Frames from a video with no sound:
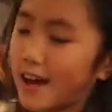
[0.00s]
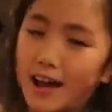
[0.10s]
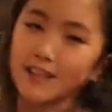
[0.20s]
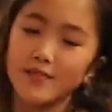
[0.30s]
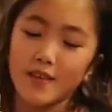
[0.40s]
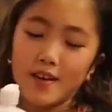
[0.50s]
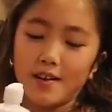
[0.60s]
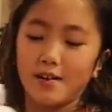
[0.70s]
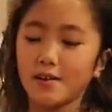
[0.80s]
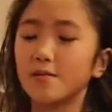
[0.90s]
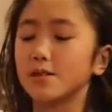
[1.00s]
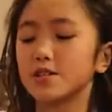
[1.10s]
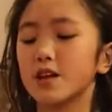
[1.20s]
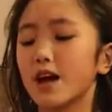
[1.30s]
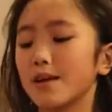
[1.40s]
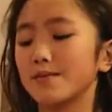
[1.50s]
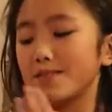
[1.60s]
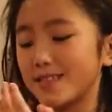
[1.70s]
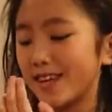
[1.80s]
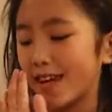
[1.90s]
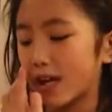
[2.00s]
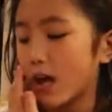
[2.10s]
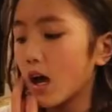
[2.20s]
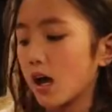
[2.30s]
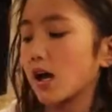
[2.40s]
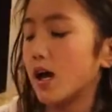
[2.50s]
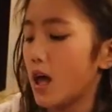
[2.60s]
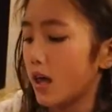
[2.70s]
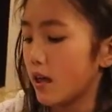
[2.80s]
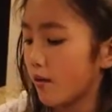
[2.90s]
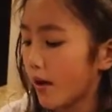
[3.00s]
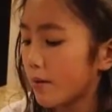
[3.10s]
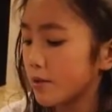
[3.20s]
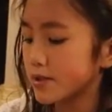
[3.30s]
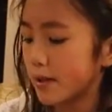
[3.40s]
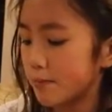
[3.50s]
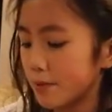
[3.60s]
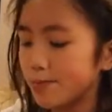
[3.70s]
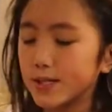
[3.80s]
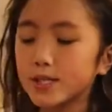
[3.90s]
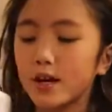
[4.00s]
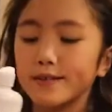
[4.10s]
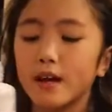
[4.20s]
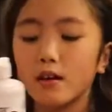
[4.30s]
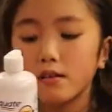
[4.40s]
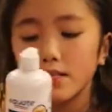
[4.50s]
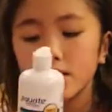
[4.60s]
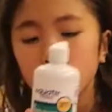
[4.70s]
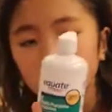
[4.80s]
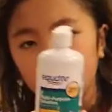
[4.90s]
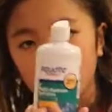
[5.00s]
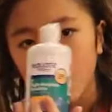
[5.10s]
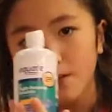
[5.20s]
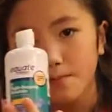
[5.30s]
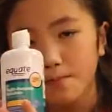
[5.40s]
activator, which I'm using Equate Multi-Purpose Contact Lens Solution.